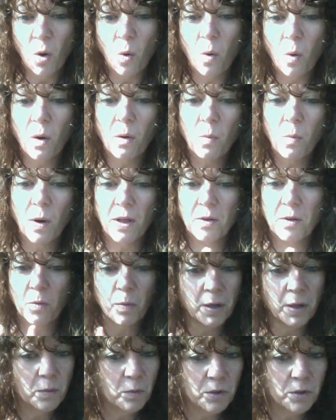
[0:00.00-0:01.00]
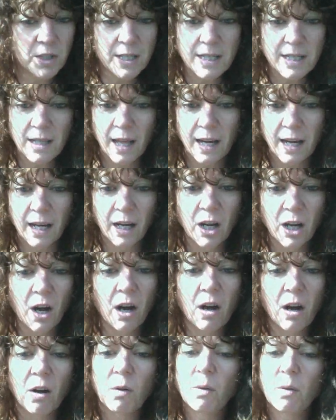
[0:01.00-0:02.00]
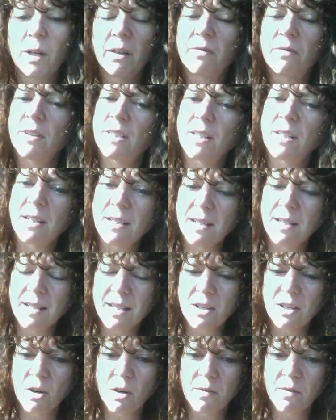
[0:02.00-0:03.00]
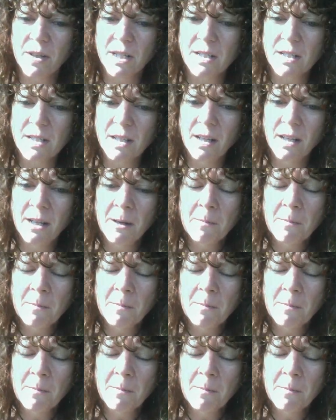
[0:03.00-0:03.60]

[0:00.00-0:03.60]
or whether we will just let it go if it doesn't serve us.